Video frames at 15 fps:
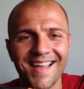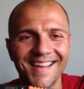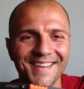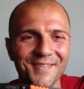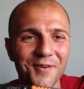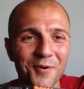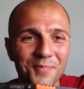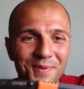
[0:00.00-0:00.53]

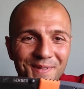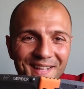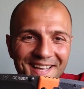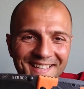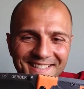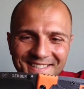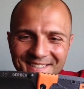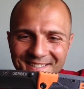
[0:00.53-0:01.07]
I hope you
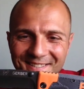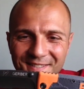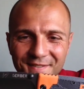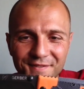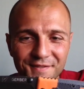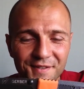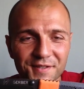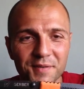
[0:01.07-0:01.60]
liked the little
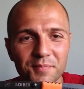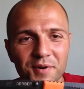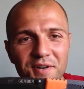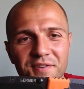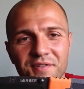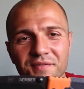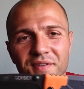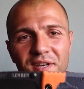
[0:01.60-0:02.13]
first
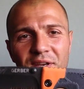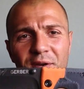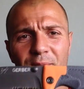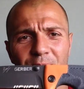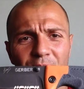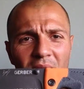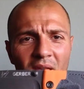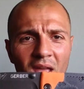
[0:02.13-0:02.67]
impressions
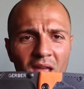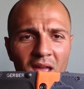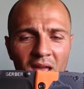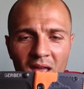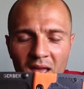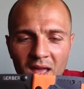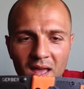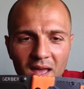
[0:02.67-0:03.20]
video,
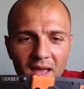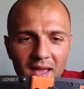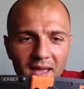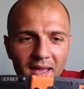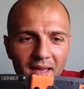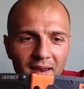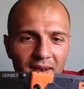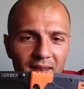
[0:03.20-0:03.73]

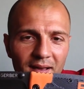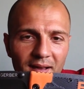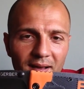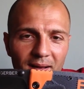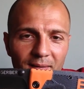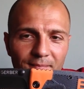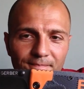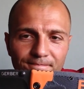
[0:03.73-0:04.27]
and
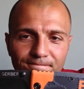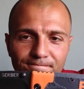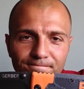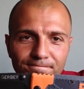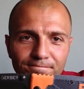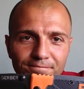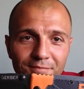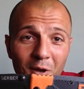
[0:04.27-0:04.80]
I
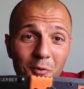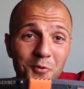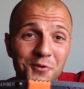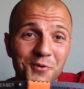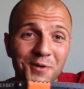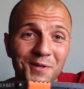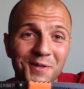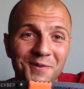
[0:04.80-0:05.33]

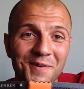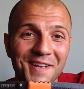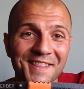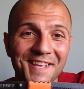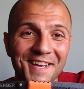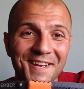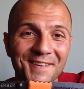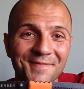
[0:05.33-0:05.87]
wish you all a great
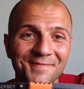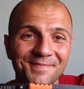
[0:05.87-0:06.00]
day.